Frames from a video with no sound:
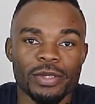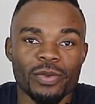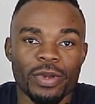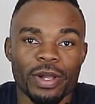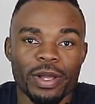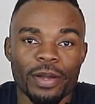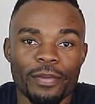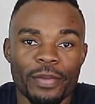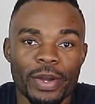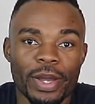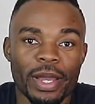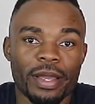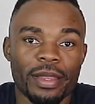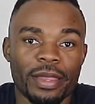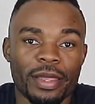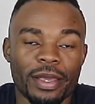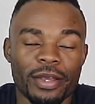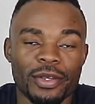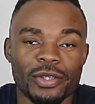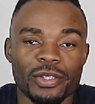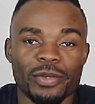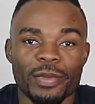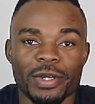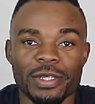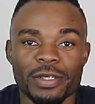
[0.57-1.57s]
Welcome back. Thank
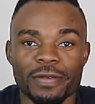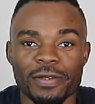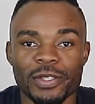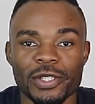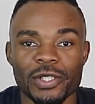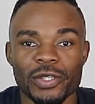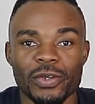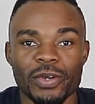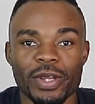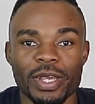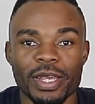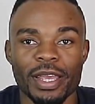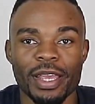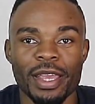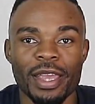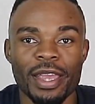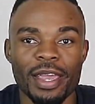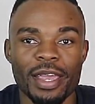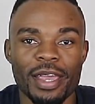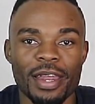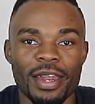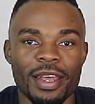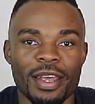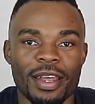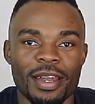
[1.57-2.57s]
you so much for tuning
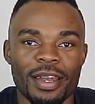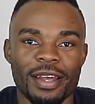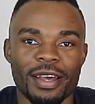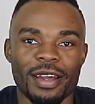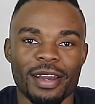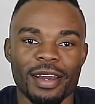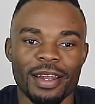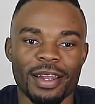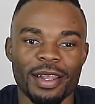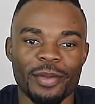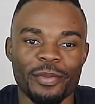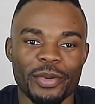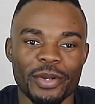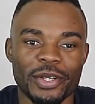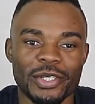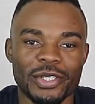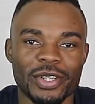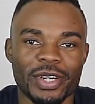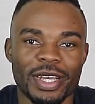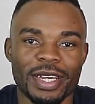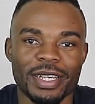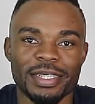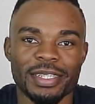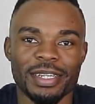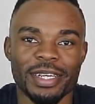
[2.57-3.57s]
in, and I really
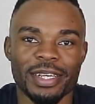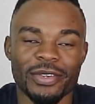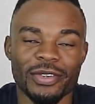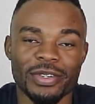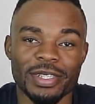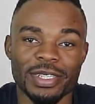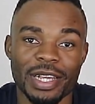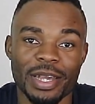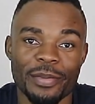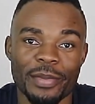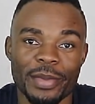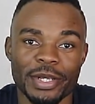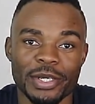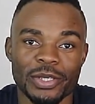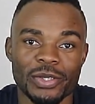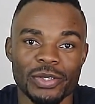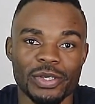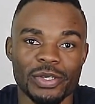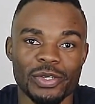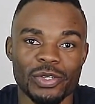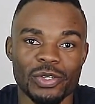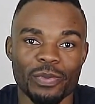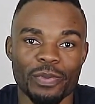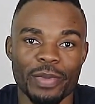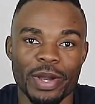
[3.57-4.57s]
appreciate you guys take your time and tune
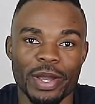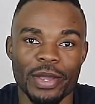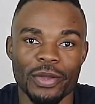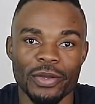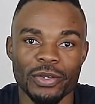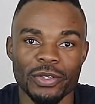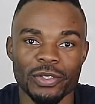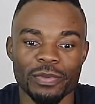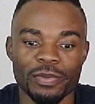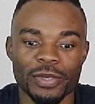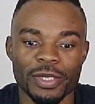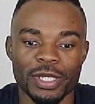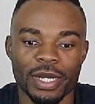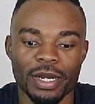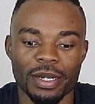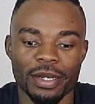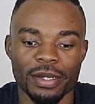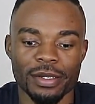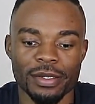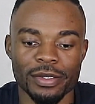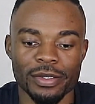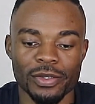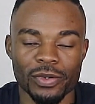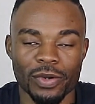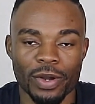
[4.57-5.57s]
into my YouTube
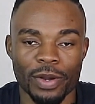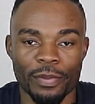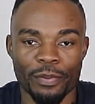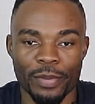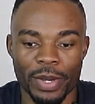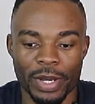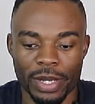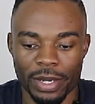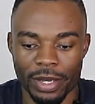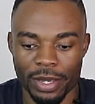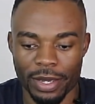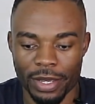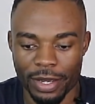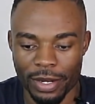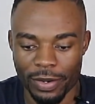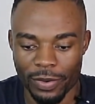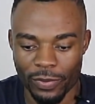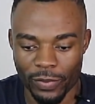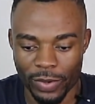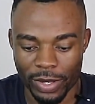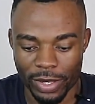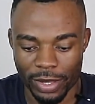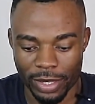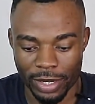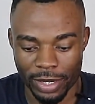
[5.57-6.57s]
channel. So I'm back again
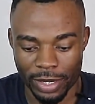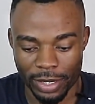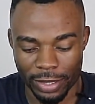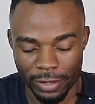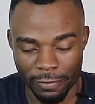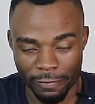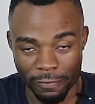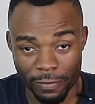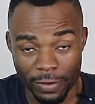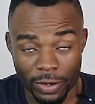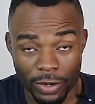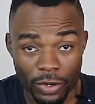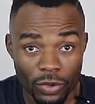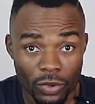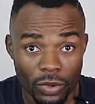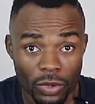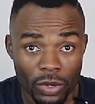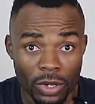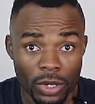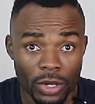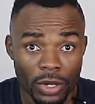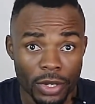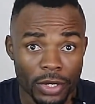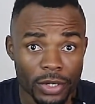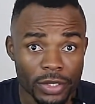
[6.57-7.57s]
with another video.
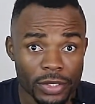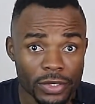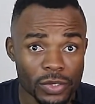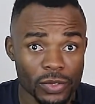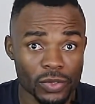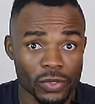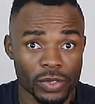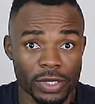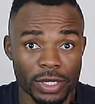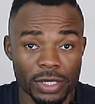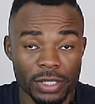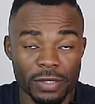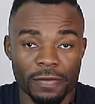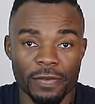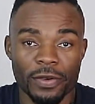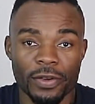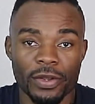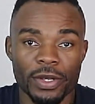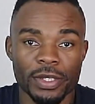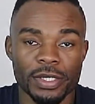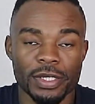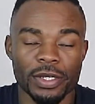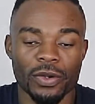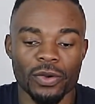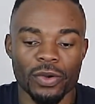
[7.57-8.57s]
So today's video
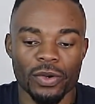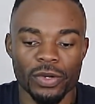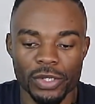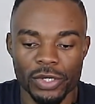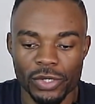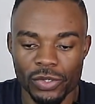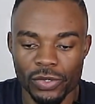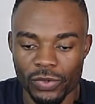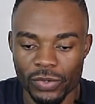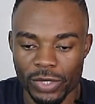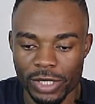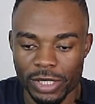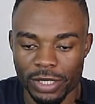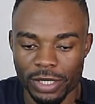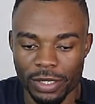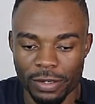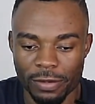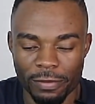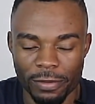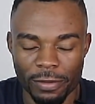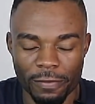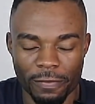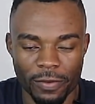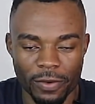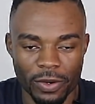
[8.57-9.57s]
is a continuation
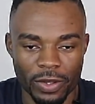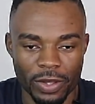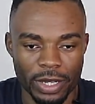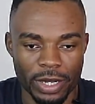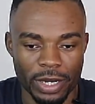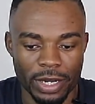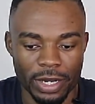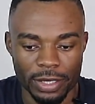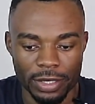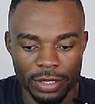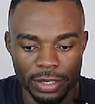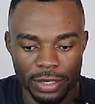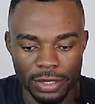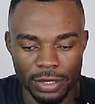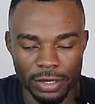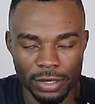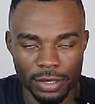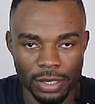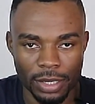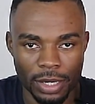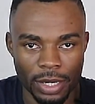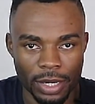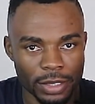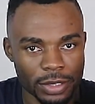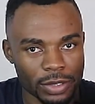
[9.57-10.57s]
of the video that I did
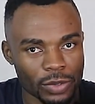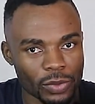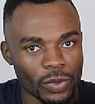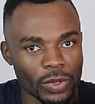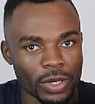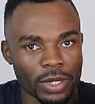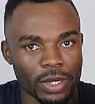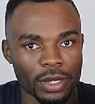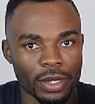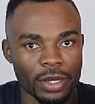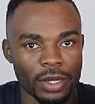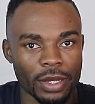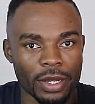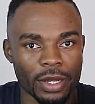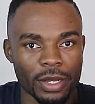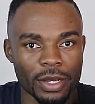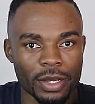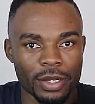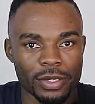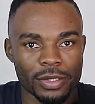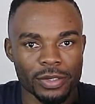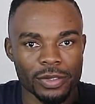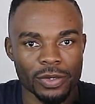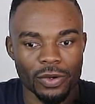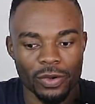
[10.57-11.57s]
last week.
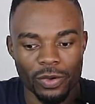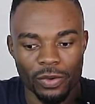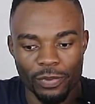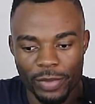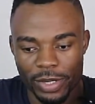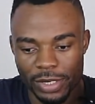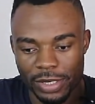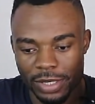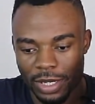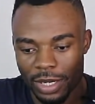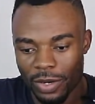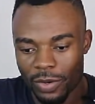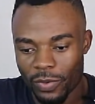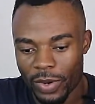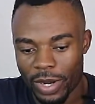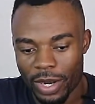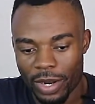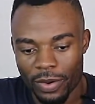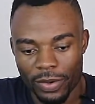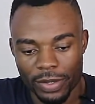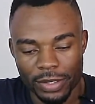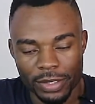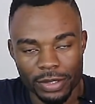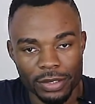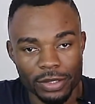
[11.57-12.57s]
So basically when I
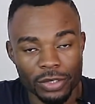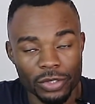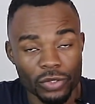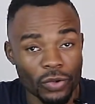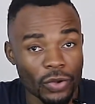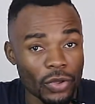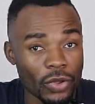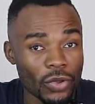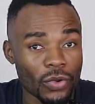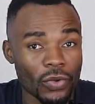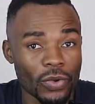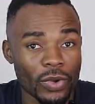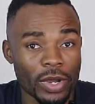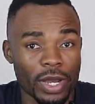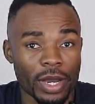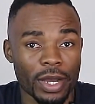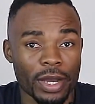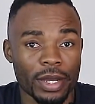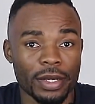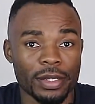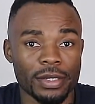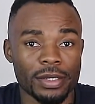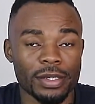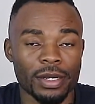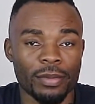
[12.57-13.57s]
was showing you
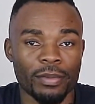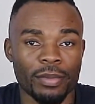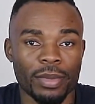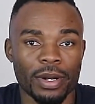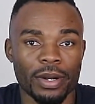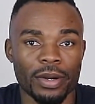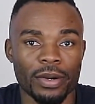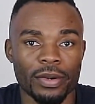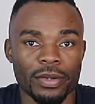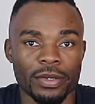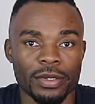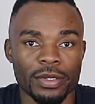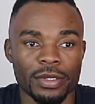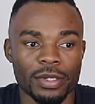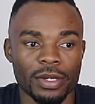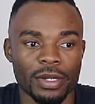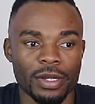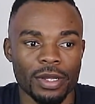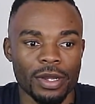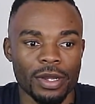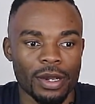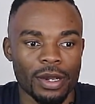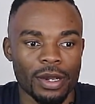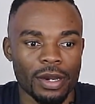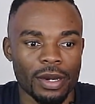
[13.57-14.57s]
guys about
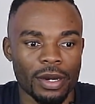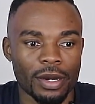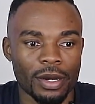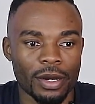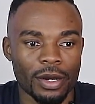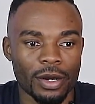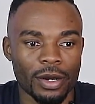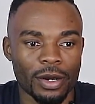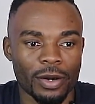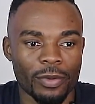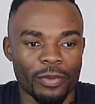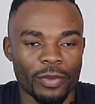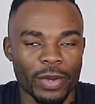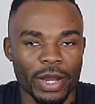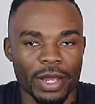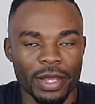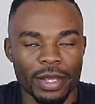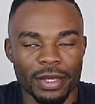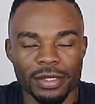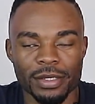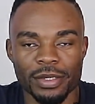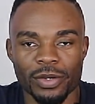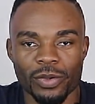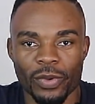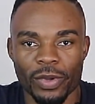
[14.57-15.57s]
my
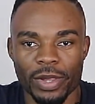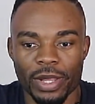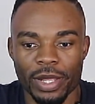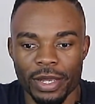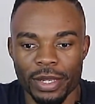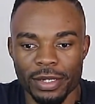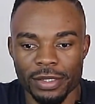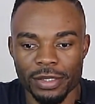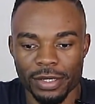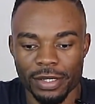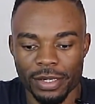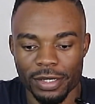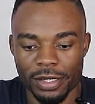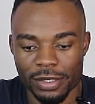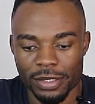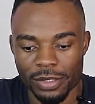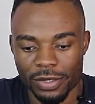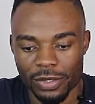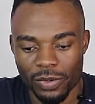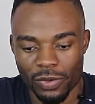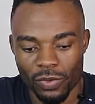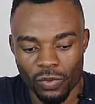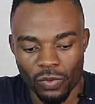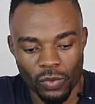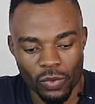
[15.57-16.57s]
history with the internet,
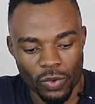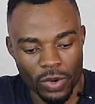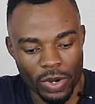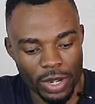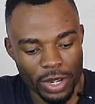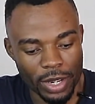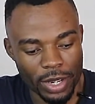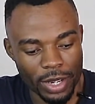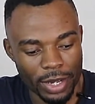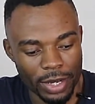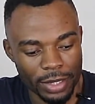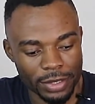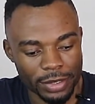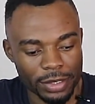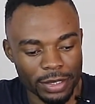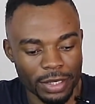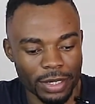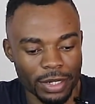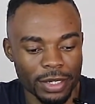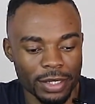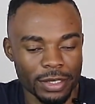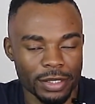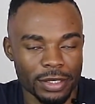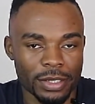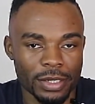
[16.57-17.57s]
why I
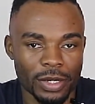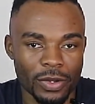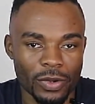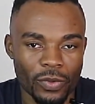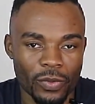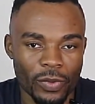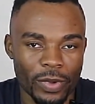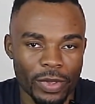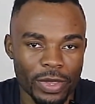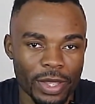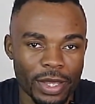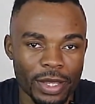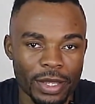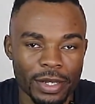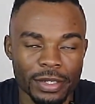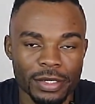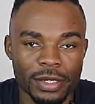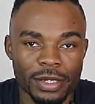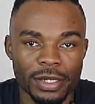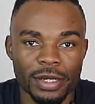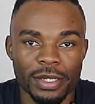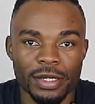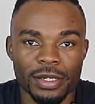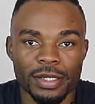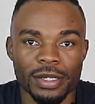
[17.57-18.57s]
started with the
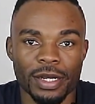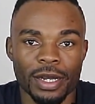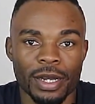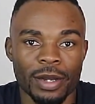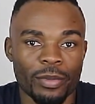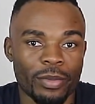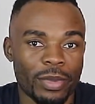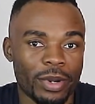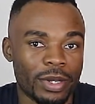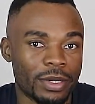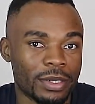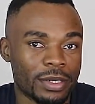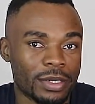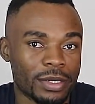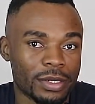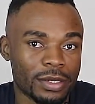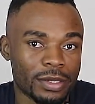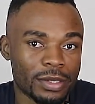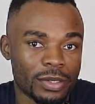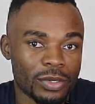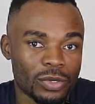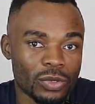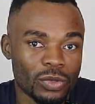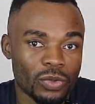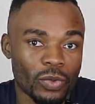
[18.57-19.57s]
internet up until
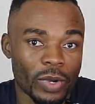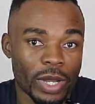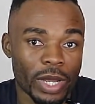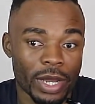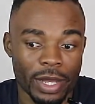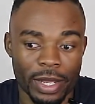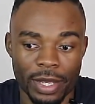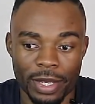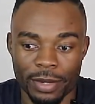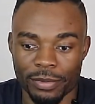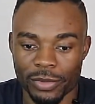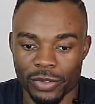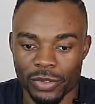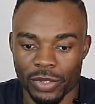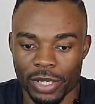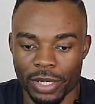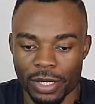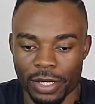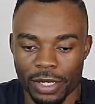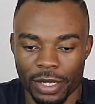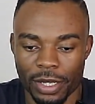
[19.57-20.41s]
to where I am today.